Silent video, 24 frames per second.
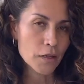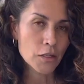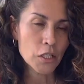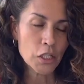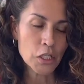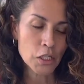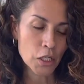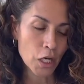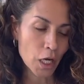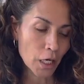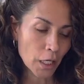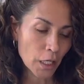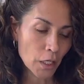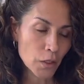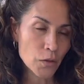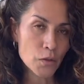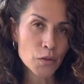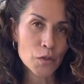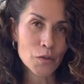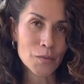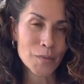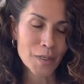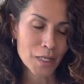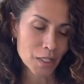Talking
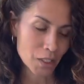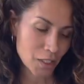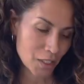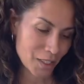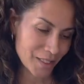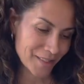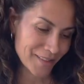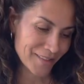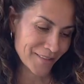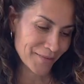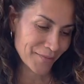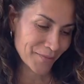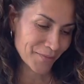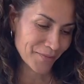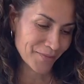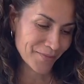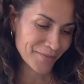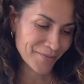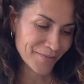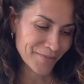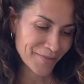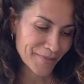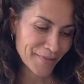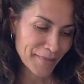too much.
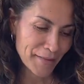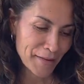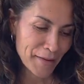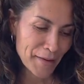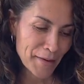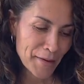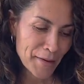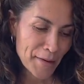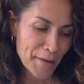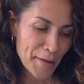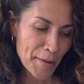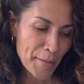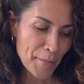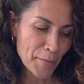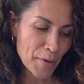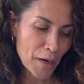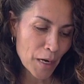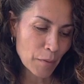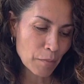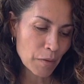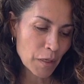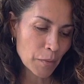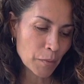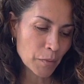
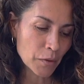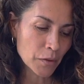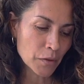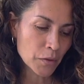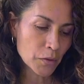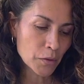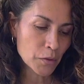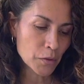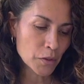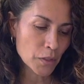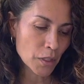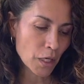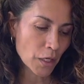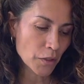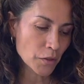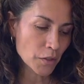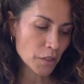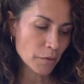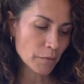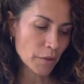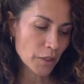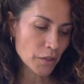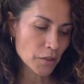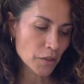Proud people who talk too
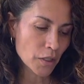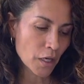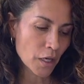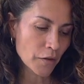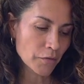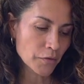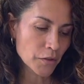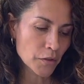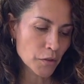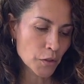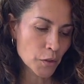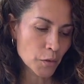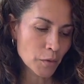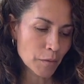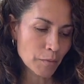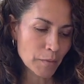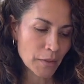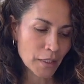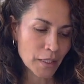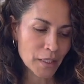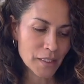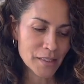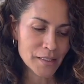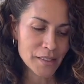much often do it
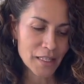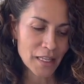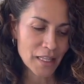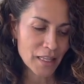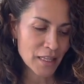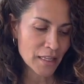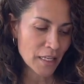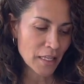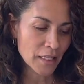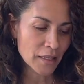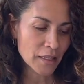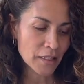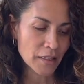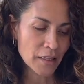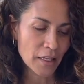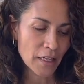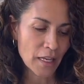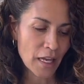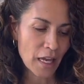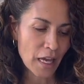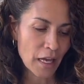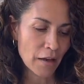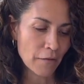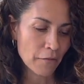because they think that
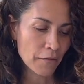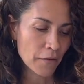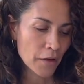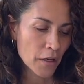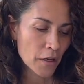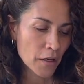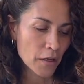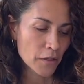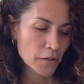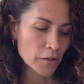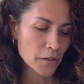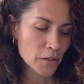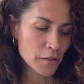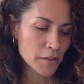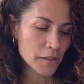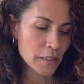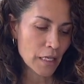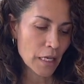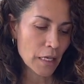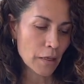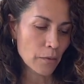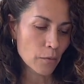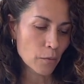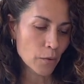
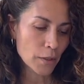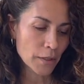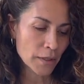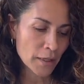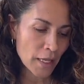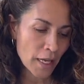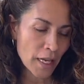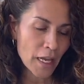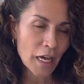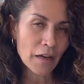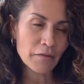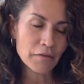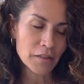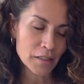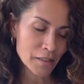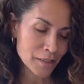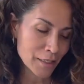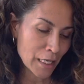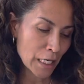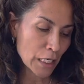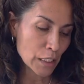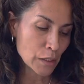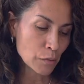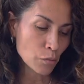what they have to
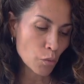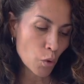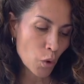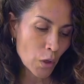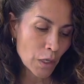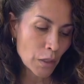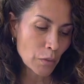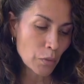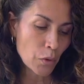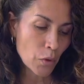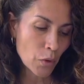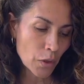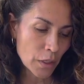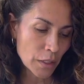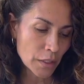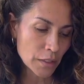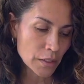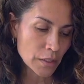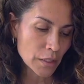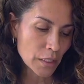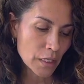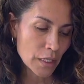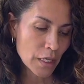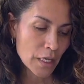say is more
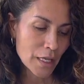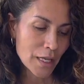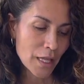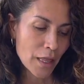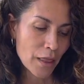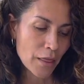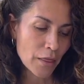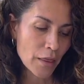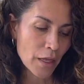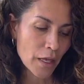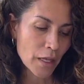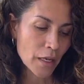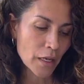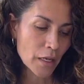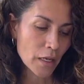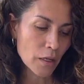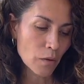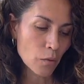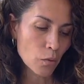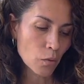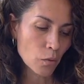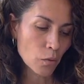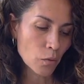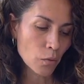important than
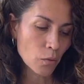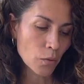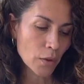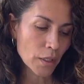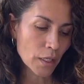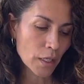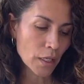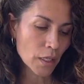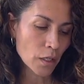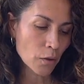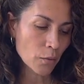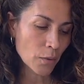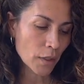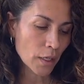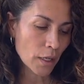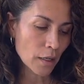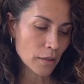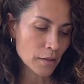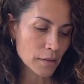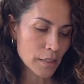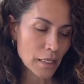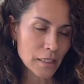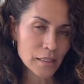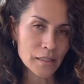what anyone
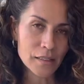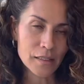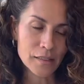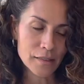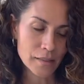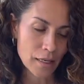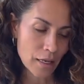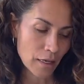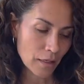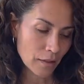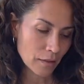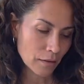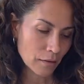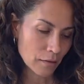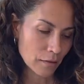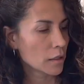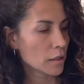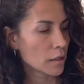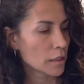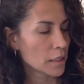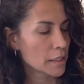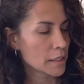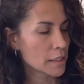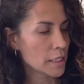else has to say.
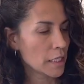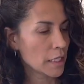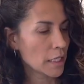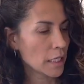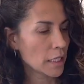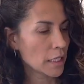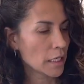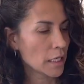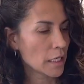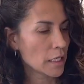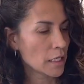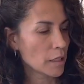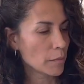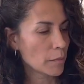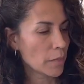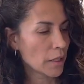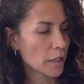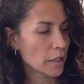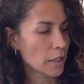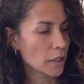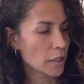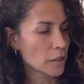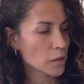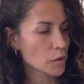Seeking
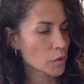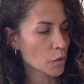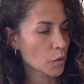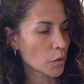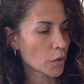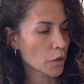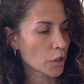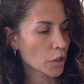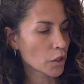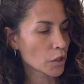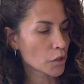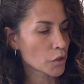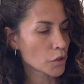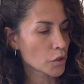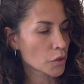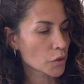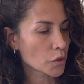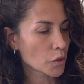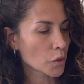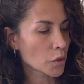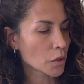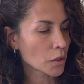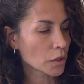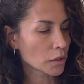independence or
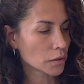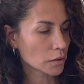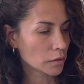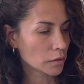control.